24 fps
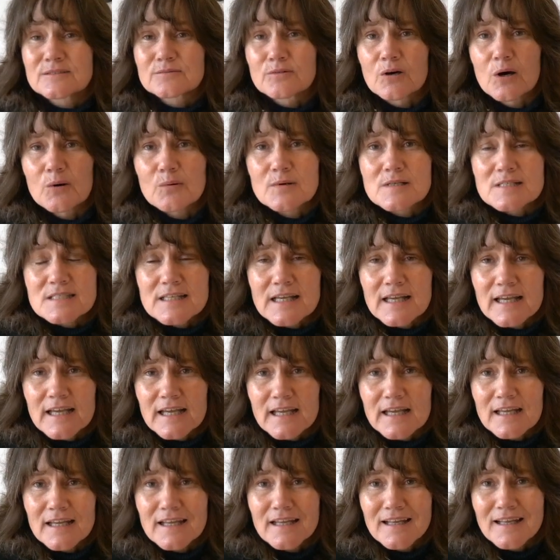what was
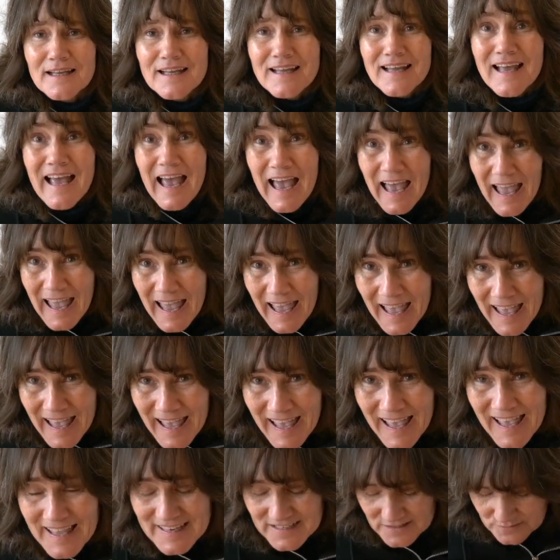it?
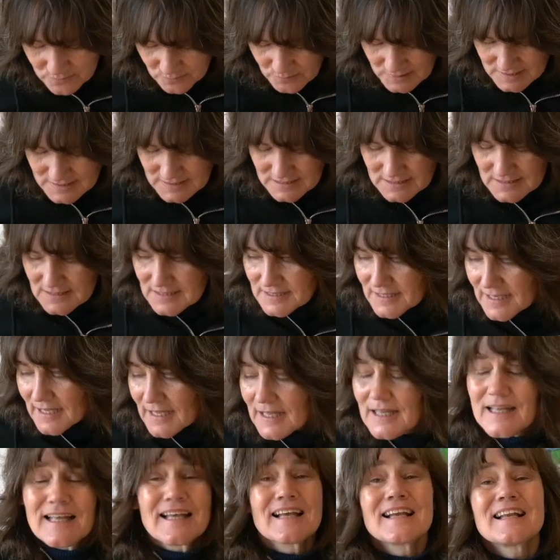Hen, wasn't
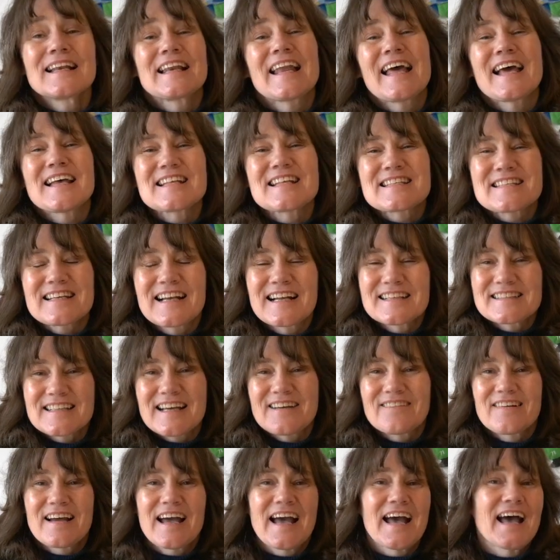it? Let's sound
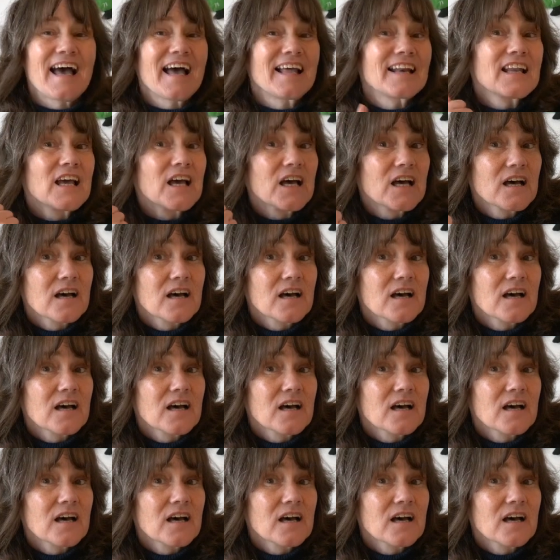out hen.